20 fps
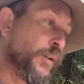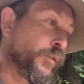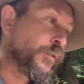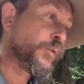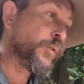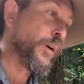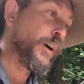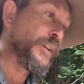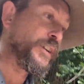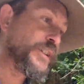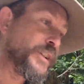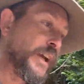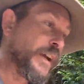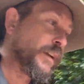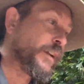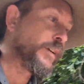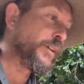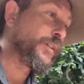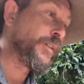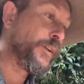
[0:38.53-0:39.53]
quite
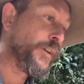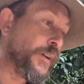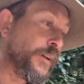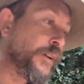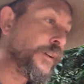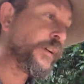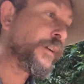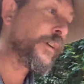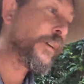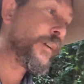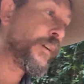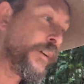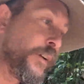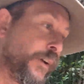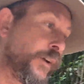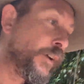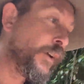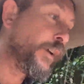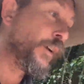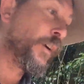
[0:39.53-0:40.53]
shallow,
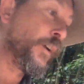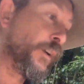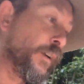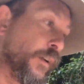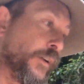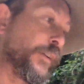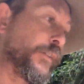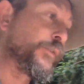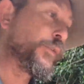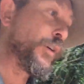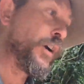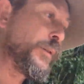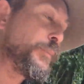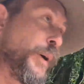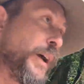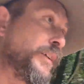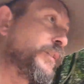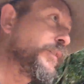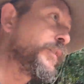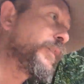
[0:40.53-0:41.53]
a lot of dry
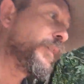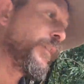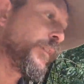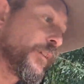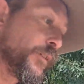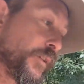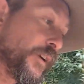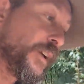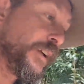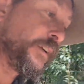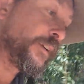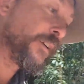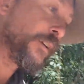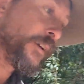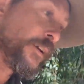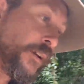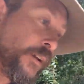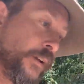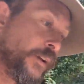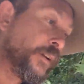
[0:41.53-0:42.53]
patches in the creek.
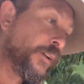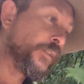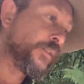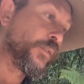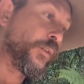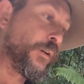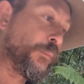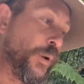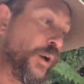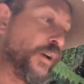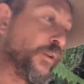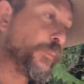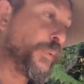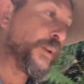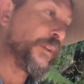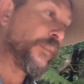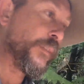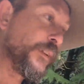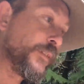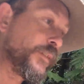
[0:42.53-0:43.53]
So I'm
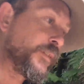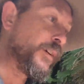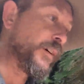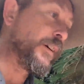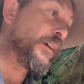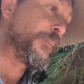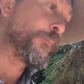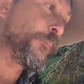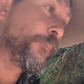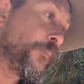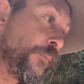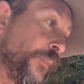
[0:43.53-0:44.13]
hoping this time,